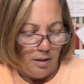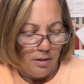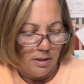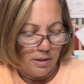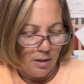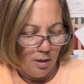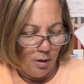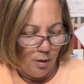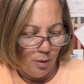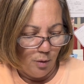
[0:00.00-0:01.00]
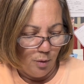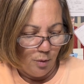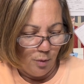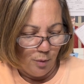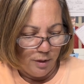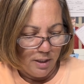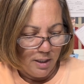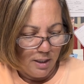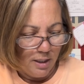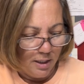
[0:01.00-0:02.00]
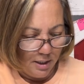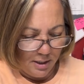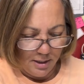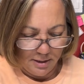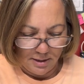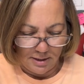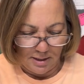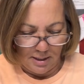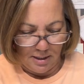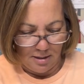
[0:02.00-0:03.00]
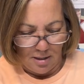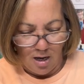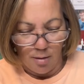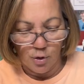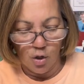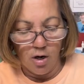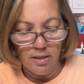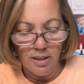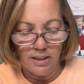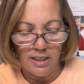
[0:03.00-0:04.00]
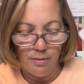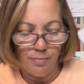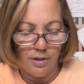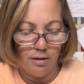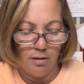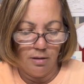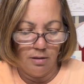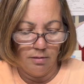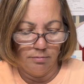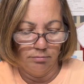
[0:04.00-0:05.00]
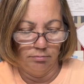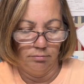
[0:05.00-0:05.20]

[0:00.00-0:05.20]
So yeah, let's see. I'm trying to keep the um